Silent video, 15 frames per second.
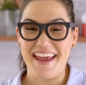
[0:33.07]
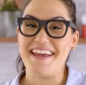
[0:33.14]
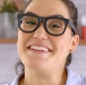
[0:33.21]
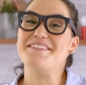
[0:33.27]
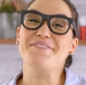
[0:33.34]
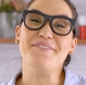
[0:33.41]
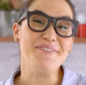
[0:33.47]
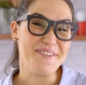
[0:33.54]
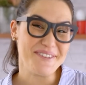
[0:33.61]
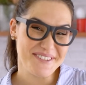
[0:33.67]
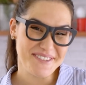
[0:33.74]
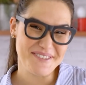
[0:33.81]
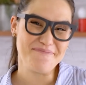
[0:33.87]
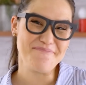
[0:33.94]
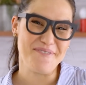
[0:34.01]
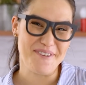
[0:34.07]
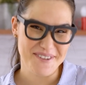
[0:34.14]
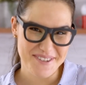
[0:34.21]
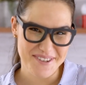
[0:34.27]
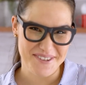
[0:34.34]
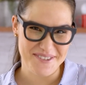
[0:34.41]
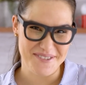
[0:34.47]
An awesome
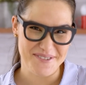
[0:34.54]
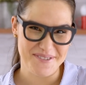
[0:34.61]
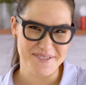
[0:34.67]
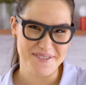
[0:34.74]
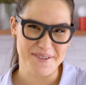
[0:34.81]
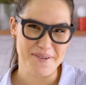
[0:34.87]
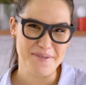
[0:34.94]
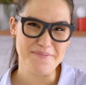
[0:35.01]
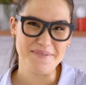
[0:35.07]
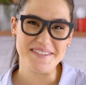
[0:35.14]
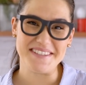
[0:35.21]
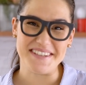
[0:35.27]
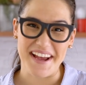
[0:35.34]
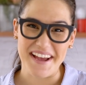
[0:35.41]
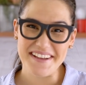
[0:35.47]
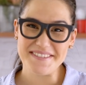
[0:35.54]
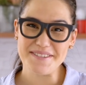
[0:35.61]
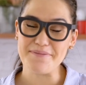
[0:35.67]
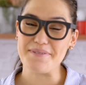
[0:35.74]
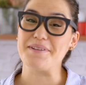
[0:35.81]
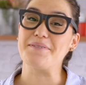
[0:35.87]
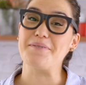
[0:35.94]
wonton noodle soup starts
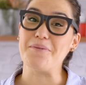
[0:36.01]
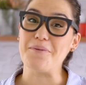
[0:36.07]
with an